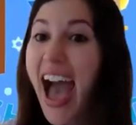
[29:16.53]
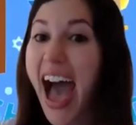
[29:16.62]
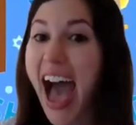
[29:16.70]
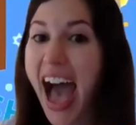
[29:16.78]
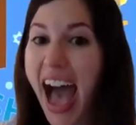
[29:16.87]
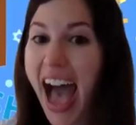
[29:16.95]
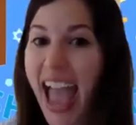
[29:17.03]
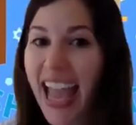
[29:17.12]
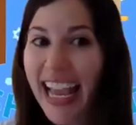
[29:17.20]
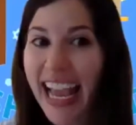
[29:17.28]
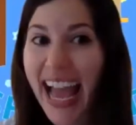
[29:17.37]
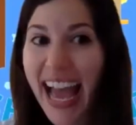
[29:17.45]

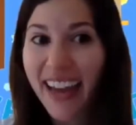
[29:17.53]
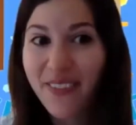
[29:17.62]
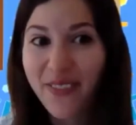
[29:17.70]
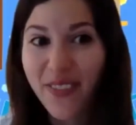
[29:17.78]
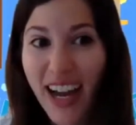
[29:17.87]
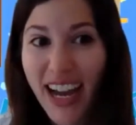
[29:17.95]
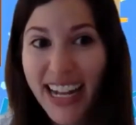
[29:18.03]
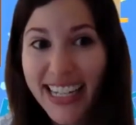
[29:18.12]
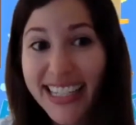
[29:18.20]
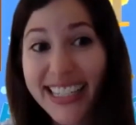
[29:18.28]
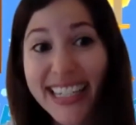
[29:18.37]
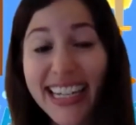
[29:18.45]
I had fun
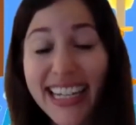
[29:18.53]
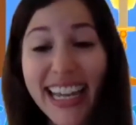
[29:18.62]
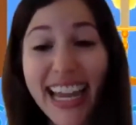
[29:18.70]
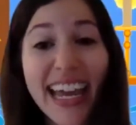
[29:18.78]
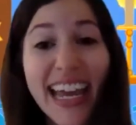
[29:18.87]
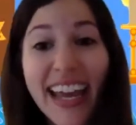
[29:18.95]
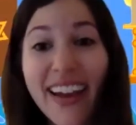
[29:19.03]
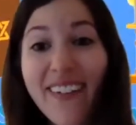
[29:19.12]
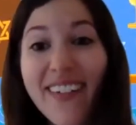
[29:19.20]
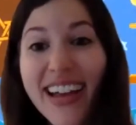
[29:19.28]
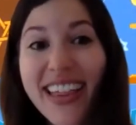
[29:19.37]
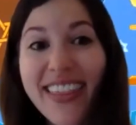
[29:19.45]
singing
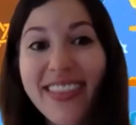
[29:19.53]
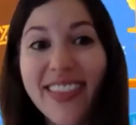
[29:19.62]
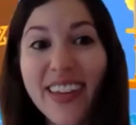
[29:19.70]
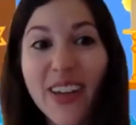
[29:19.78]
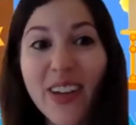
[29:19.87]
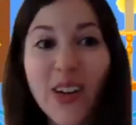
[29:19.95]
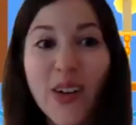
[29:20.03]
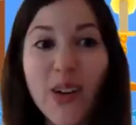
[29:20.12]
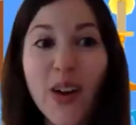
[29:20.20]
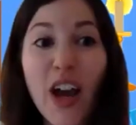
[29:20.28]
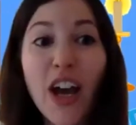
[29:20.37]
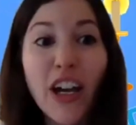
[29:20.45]
with you.
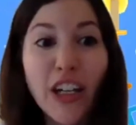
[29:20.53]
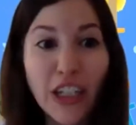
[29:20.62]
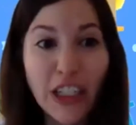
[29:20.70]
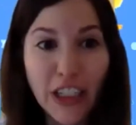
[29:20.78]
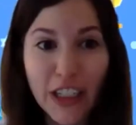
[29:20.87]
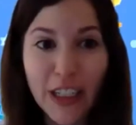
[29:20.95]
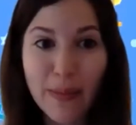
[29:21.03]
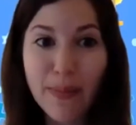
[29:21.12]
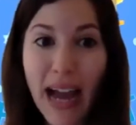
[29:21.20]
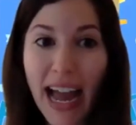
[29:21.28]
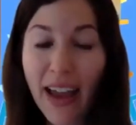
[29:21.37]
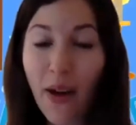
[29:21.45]

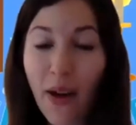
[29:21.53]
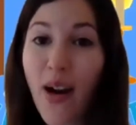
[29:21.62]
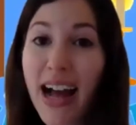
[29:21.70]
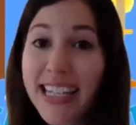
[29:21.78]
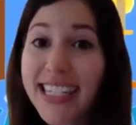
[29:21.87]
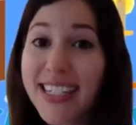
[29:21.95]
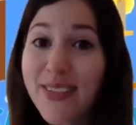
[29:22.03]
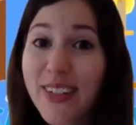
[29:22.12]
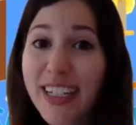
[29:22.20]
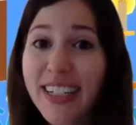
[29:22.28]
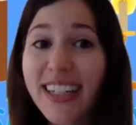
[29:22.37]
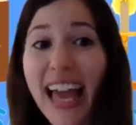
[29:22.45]
Goodbye,
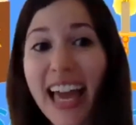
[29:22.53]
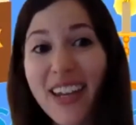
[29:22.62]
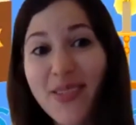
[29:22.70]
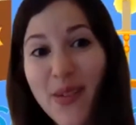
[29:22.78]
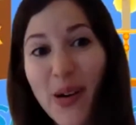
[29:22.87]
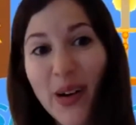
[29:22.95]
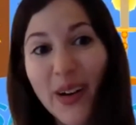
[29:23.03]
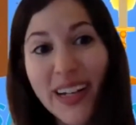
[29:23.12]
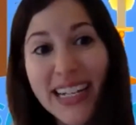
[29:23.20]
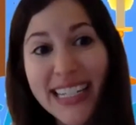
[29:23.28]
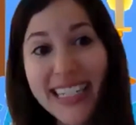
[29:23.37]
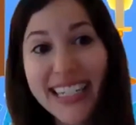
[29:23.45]
Westville and
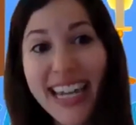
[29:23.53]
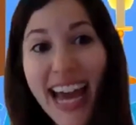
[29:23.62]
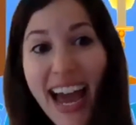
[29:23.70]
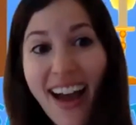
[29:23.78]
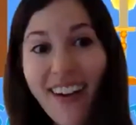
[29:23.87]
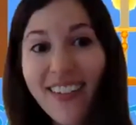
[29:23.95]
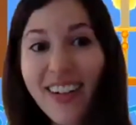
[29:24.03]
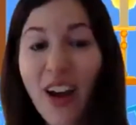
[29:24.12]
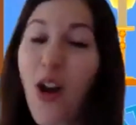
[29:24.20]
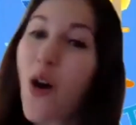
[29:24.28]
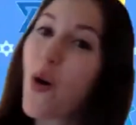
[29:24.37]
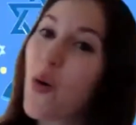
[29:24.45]
Morristown,
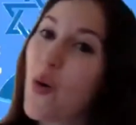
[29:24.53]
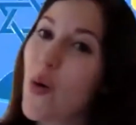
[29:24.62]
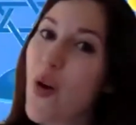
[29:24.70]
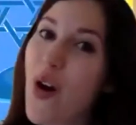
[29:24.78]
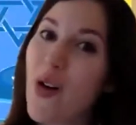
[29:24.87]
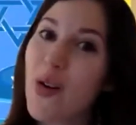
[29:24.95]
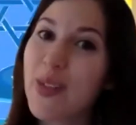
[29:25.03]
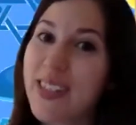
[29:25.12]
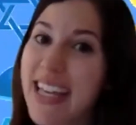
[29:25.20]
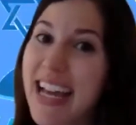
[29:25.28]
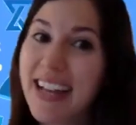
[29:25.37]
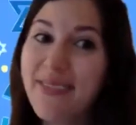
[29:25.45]

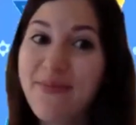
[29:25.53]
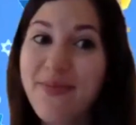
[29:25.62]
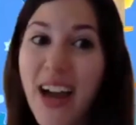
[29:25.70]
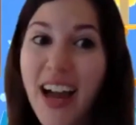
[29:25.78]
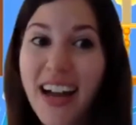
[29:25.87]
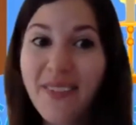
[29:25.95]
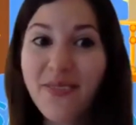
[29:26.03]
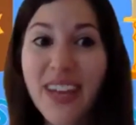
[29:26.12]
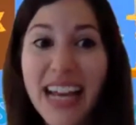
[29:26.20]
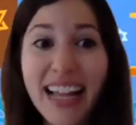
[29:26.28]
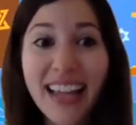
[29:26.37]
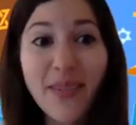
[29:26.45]
Roseland,
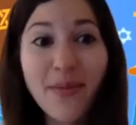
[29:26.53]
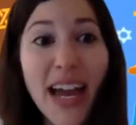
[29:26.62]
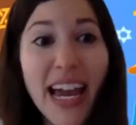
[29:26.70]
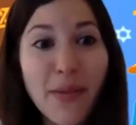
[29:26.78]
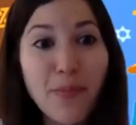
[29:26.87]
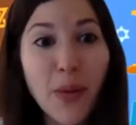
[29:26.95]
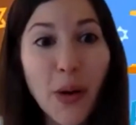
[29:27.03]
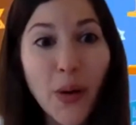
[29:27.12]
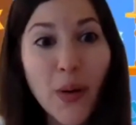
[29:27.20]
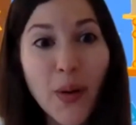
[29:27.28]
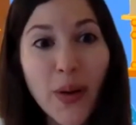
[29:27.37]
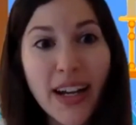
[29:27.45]
Montville, and
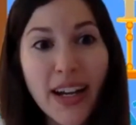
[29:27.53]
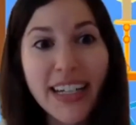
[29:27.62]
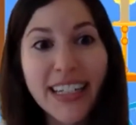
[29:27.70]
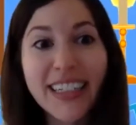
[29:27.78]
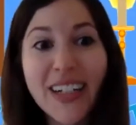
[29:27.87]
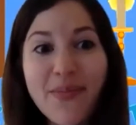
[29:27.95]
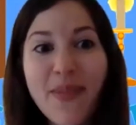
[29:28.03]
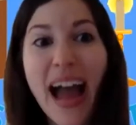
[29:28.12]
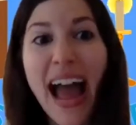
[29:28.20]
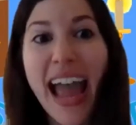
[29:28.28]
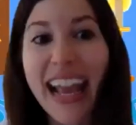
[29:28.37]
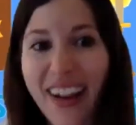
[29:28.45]
Maplewood.
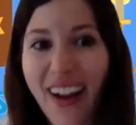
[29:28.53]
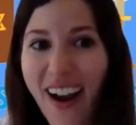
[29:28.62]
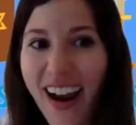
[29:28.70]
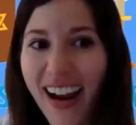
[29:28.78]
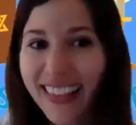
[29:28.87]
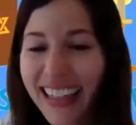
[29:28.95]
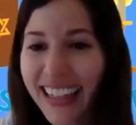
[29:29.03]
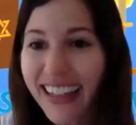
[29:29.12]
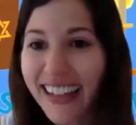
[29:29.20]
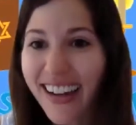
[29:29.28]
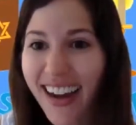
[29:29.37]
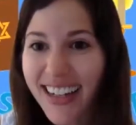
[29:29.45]
Goodbye, Carly
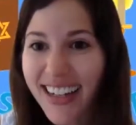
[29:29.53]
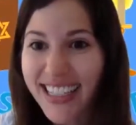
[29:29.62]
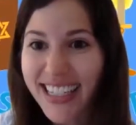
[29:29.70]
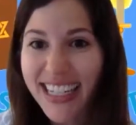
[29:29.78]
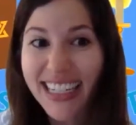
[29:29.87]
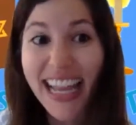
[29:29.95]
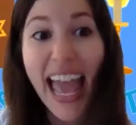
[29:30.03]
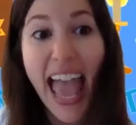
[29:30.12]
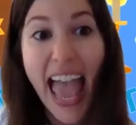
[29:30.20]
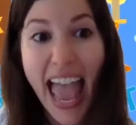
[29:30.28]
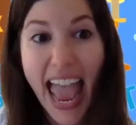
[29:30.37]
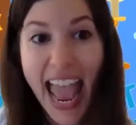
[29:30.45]
Carson
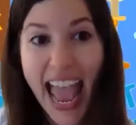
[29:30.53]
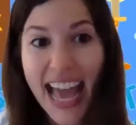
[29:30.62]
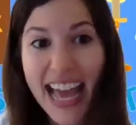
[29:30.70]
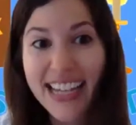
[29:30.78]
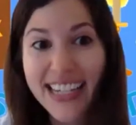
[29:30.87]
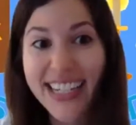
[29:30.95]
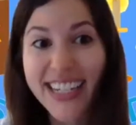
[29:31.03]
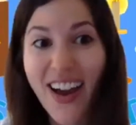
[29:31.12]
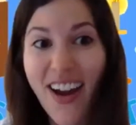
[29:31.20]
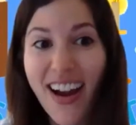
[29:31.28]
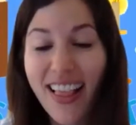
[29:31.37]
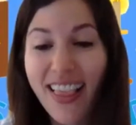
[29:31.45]
and
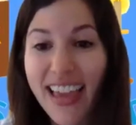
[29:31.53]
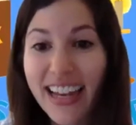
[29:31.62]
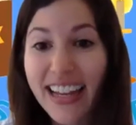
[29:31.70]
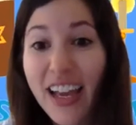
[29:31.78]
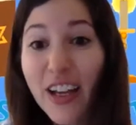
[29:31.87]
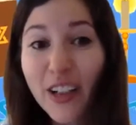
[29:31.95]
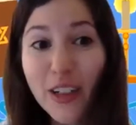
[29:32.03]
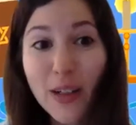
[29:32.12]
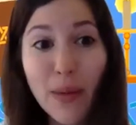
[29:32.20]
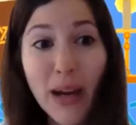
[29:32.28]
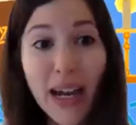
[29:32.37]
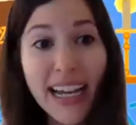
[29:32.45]
Charlotte.
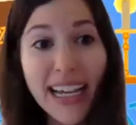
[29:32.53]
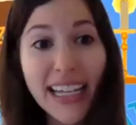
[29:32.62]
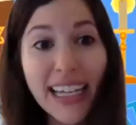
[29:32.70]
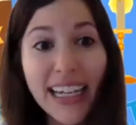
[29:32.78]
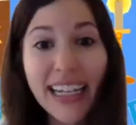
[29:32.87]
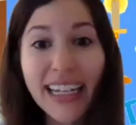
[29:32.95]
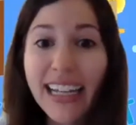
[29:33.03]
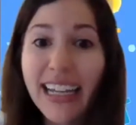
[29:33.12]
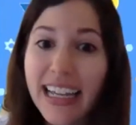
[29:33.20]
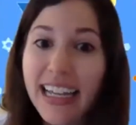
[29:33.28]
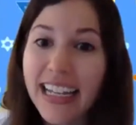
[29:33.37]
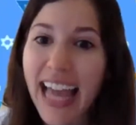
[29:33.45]
Goodbye,
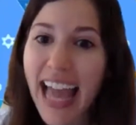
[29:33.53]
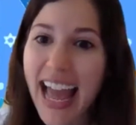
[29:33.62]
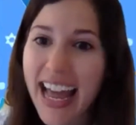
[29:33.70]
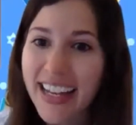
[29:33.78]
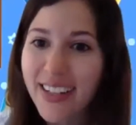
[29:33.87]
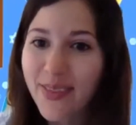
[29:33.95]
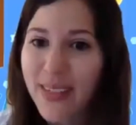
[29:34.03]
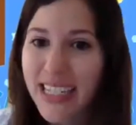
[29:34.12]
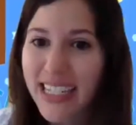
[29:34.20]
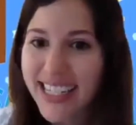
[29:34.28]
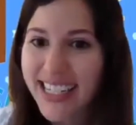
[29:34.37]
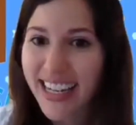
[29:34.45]
Gideon and
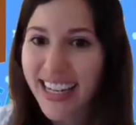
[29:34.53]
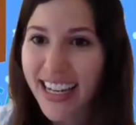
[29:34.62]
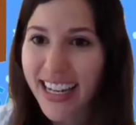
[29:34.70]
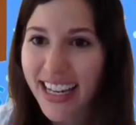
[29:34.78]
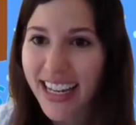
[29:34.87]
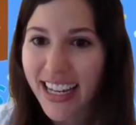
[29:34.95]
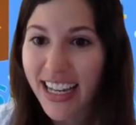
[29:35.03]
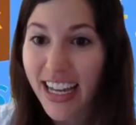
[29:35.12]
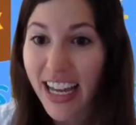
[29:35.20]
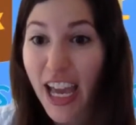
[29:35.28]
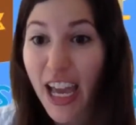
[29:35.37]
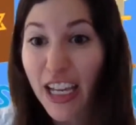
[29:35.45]
Misha.
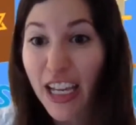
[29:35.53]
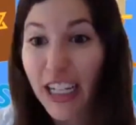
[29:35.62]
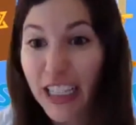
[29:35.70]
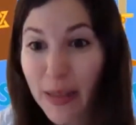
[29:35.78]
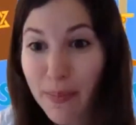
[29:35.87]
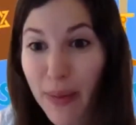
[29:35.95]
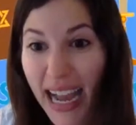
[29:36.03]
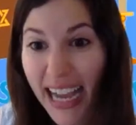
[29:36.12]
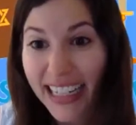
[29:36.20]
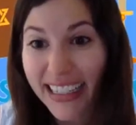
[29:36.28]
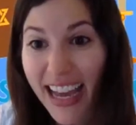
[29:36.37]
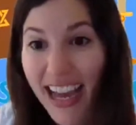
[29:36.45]
Goodbye,
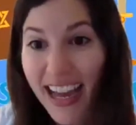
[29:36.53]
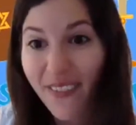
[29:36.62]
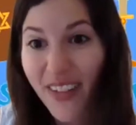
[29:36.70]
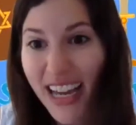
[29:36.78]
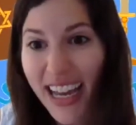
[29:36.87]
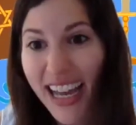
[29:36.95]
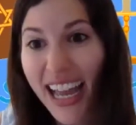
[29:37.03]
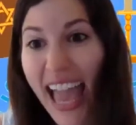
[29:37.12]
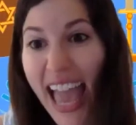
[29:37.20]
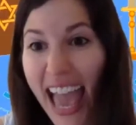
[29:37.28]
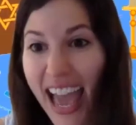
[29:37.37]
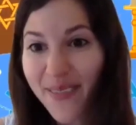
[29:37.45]
Nava,
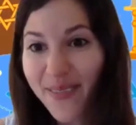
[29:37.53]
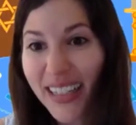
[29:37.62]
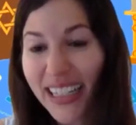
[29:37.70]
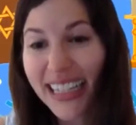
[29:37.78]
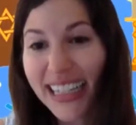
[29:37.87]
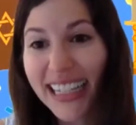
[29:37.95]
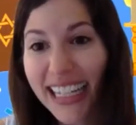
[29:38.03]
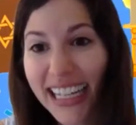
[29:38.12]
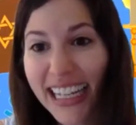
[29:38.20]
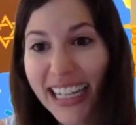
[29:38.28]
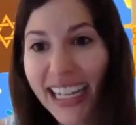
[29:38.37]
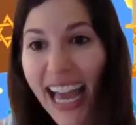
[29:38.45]

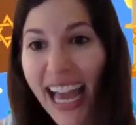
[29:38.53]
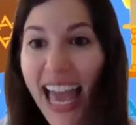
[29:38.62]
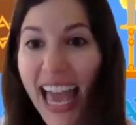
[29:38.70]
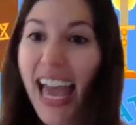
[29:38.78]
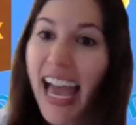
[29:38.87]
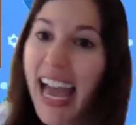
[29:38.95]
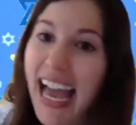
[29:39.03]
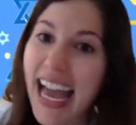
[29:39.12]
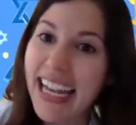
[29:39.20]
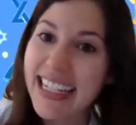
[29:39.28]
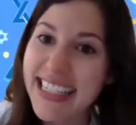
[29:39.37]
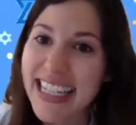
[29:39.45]
Emily,
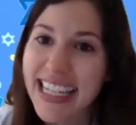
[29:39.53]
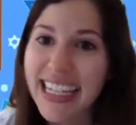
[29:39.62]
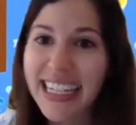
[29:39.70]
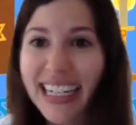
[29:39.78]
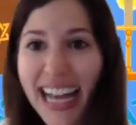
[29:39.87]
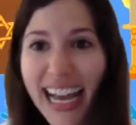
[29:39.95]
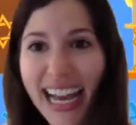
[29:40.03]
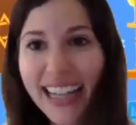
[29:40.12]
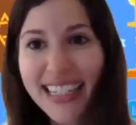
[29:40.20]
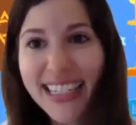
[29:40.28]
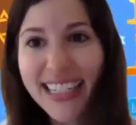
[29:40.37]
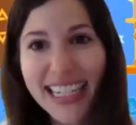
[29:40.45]
Addison, and
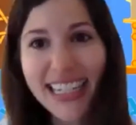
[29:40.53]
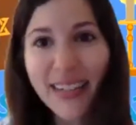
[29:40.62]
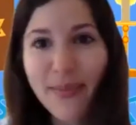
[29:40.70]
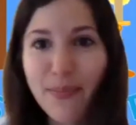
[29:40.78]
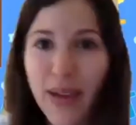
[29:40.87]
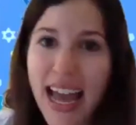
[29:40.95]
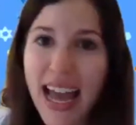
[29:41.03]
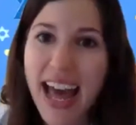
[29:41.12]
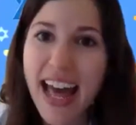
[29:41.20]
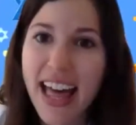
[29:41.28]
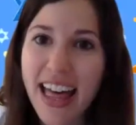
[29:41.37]
Allison, and Beth.